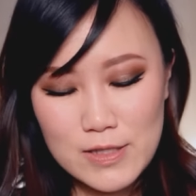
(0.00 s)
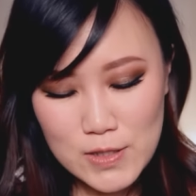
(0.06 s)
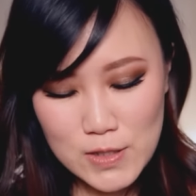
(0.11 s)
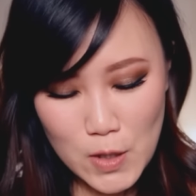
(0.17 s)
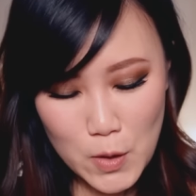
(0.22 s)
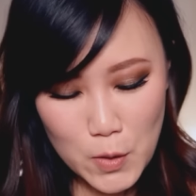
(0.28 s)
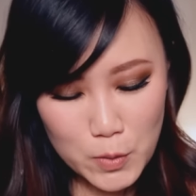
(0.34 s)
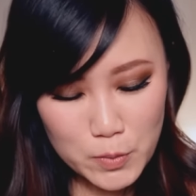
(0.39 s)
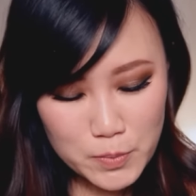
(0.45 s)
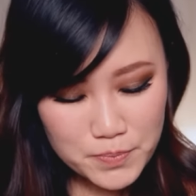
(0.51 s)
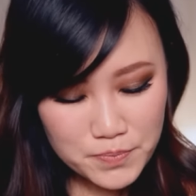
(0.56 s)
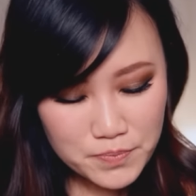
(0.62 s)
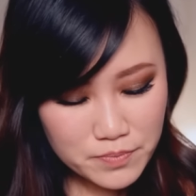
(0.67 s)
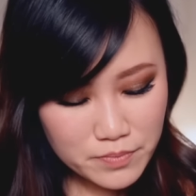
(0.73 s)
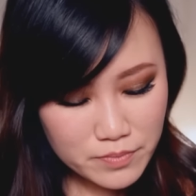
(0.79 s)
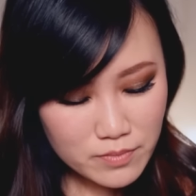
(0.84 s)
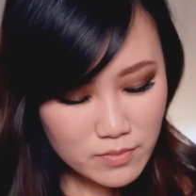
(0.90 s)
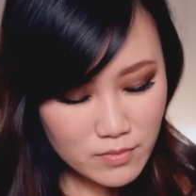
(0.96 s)
So
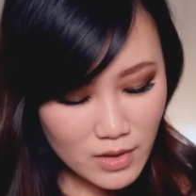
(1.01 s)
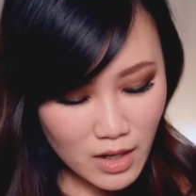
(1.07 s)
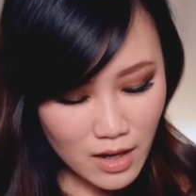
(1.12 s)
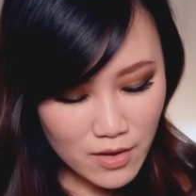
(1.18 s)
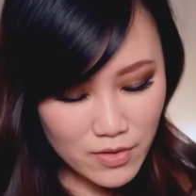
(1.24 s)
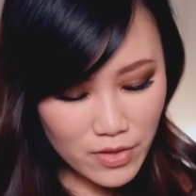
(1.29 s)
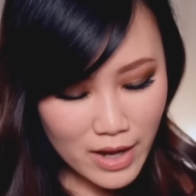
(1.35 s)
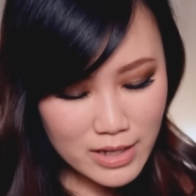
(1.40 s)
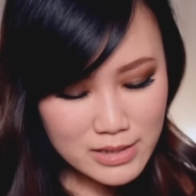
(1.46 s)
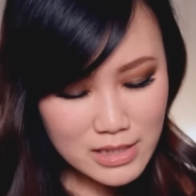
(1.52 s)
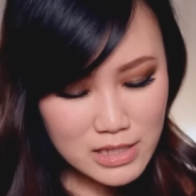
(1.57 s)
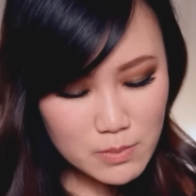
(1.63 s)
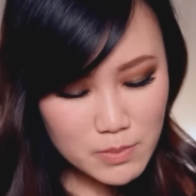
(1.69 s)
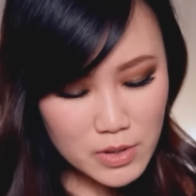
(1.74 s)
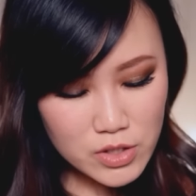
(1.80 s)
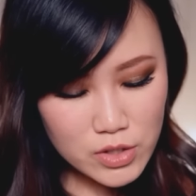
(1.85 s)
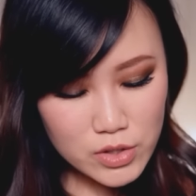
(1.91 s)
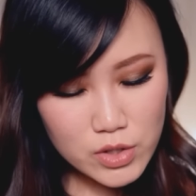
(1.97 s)
that's as
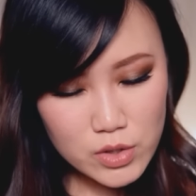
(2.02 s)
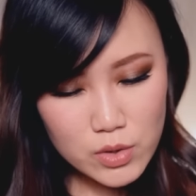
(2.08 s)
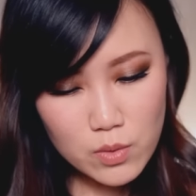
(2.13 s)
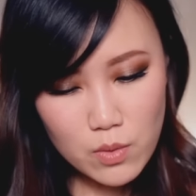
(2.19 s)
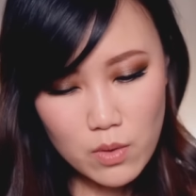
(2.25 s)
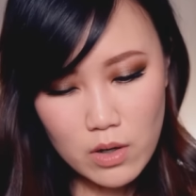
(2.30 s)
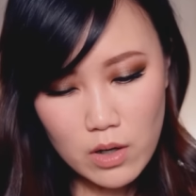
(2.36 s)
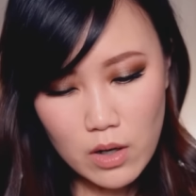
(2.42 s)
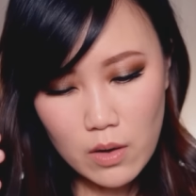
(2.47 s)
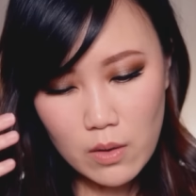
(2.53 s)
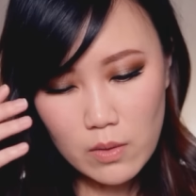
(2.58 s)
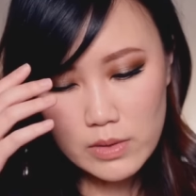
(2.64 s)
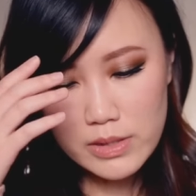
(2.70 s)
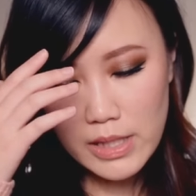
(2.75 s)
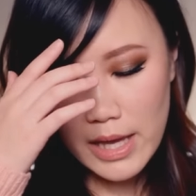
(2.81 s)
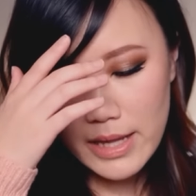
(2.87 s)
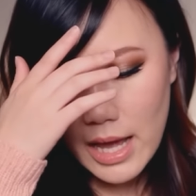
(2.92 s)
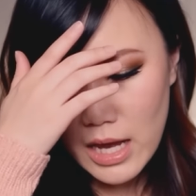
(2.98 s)
much as school
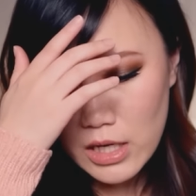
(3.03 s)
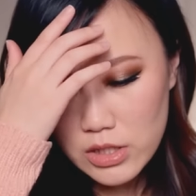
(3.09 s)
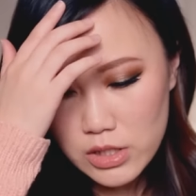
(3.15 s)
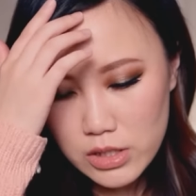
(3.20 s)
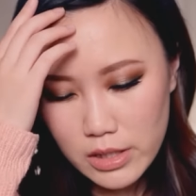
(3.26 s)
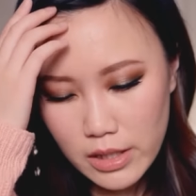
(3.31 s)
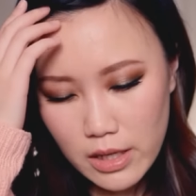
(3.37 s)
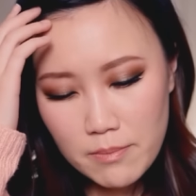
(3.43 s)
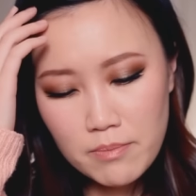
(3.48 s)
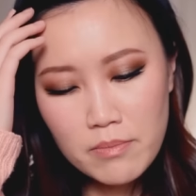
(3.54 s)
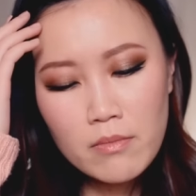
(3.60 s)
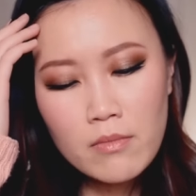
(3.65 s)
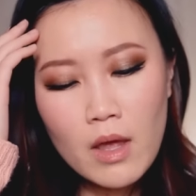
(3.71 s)
goes and actually